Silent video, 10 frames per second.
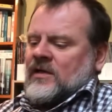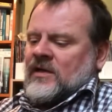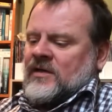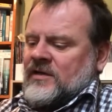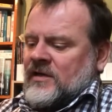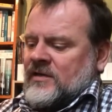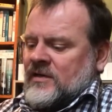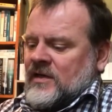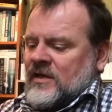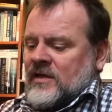And then
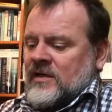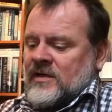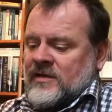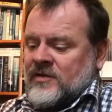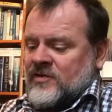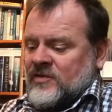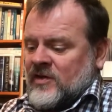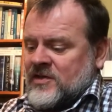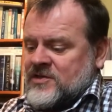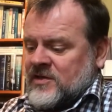this is
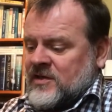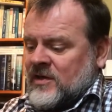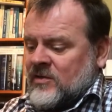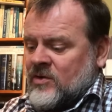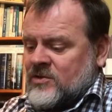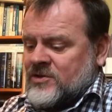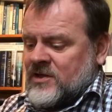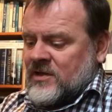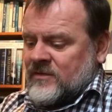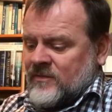Alicia de la
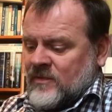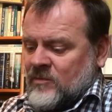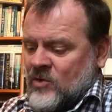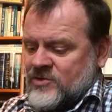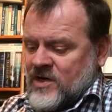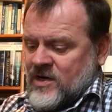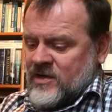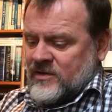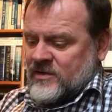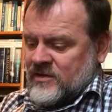Rocha,
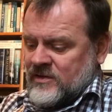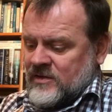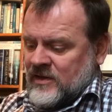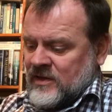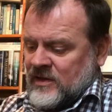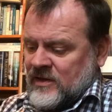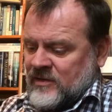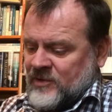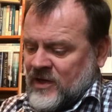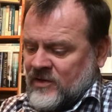Mozart,
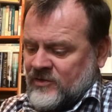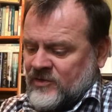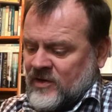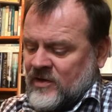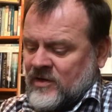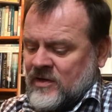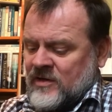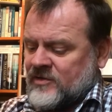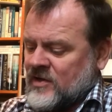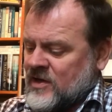piano
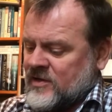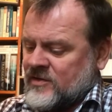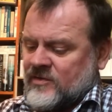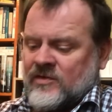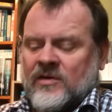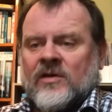sonatas.